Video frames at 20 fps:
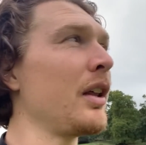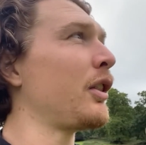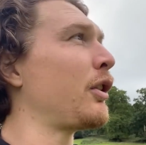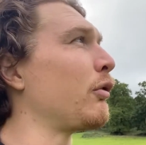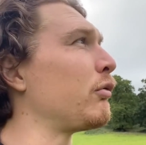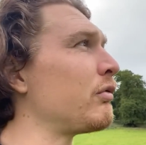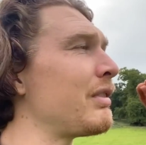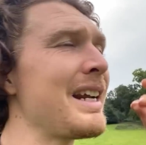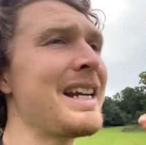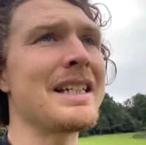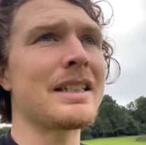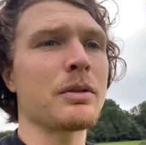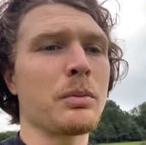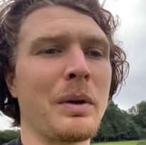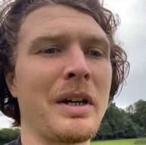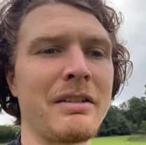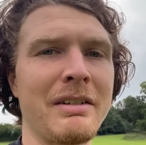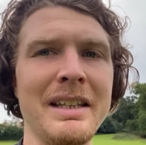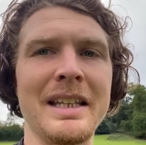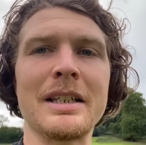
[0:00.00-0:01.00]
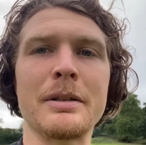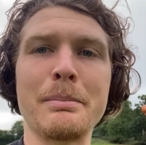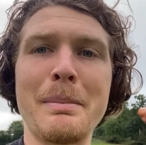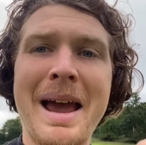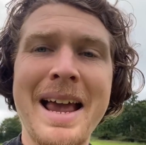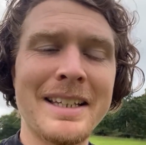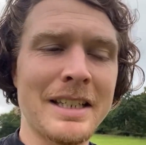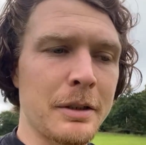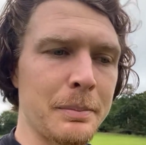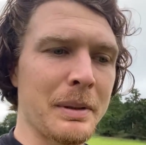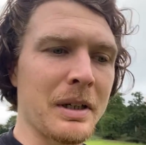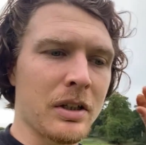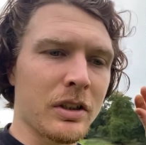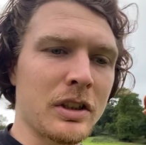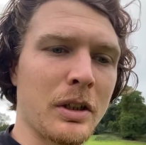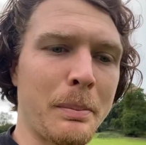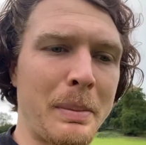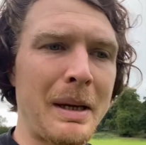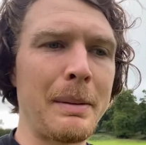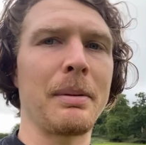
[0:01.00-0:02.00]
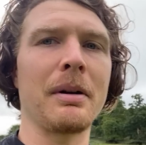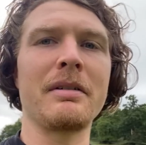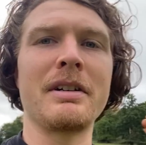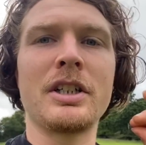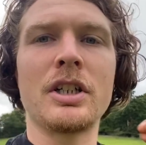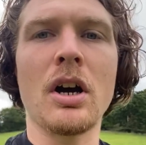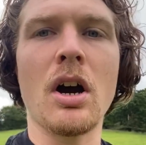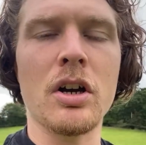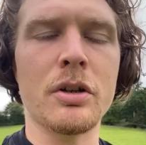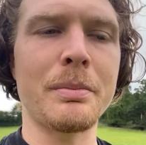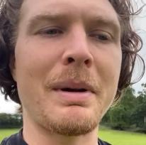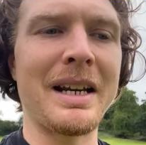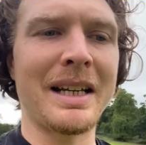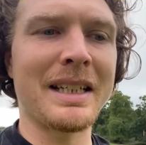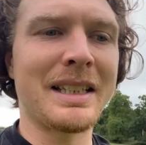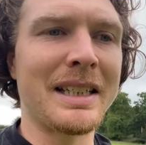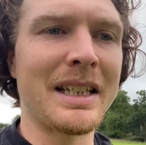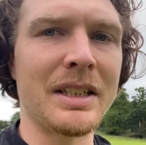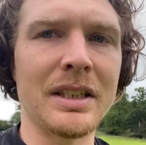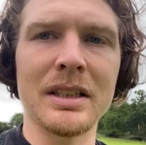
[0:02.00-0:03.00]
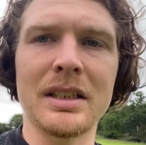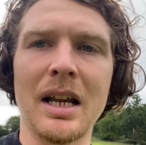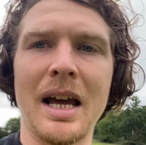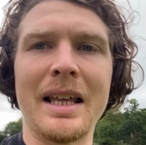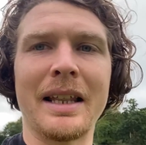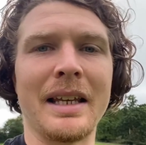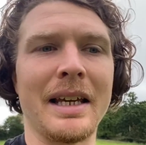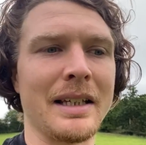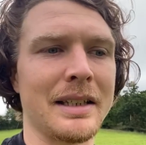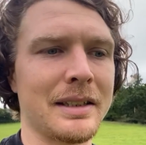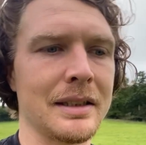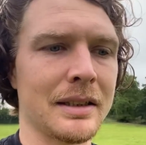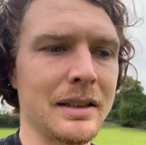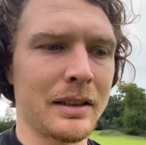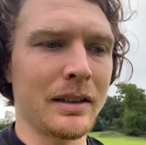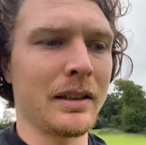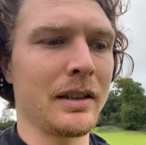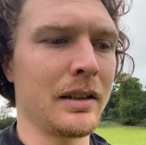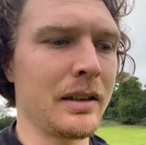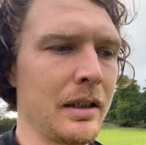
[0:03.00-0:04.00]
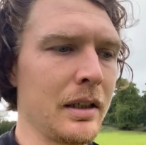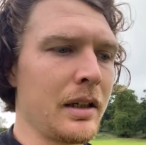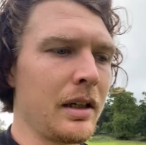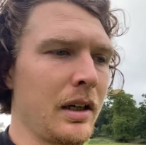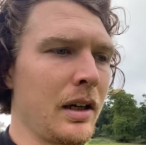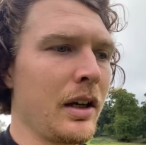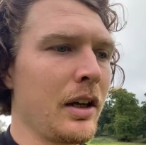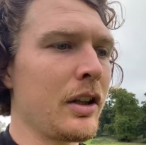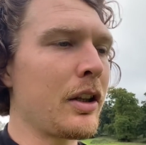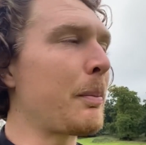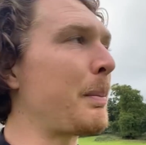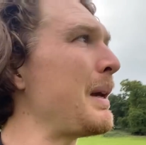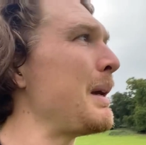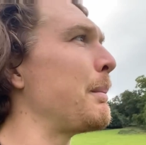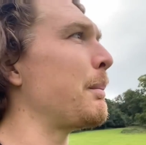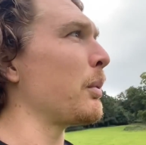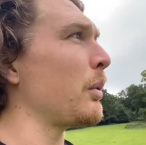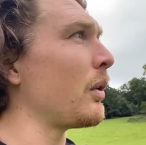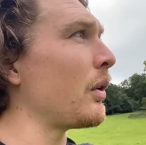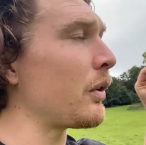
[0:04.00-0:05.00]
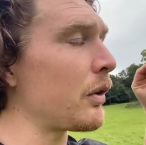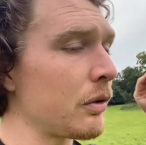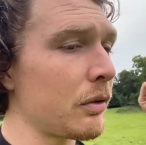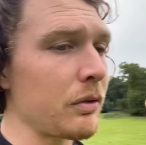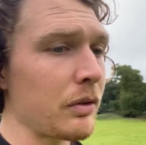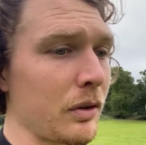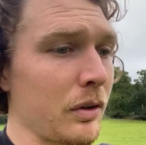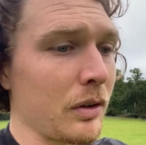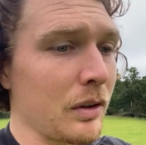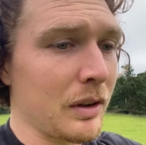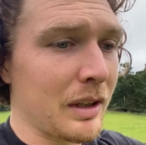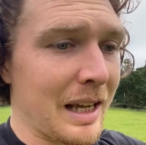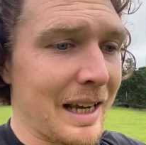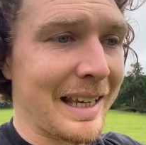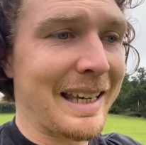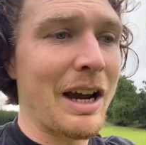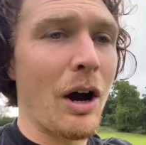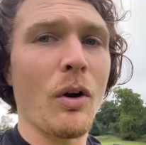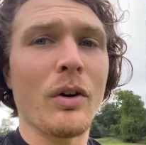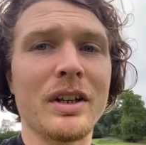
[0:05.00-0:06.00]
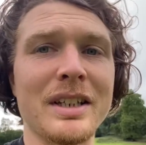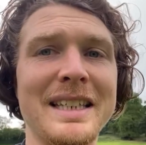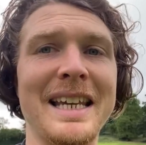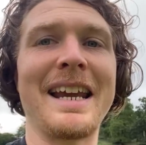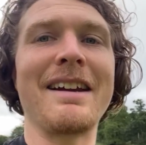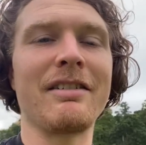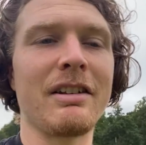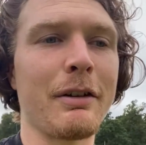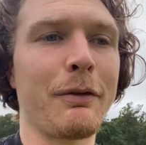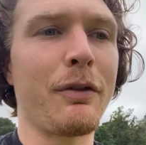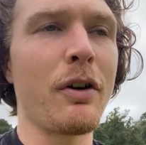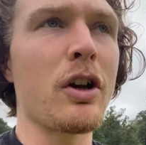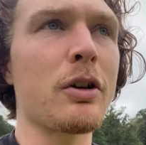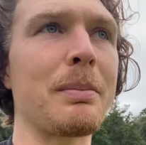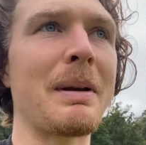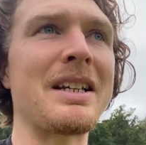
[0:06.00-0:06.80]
The reason we're in this mess is because the people who are in charge make decisions like this. The people that got us here in the first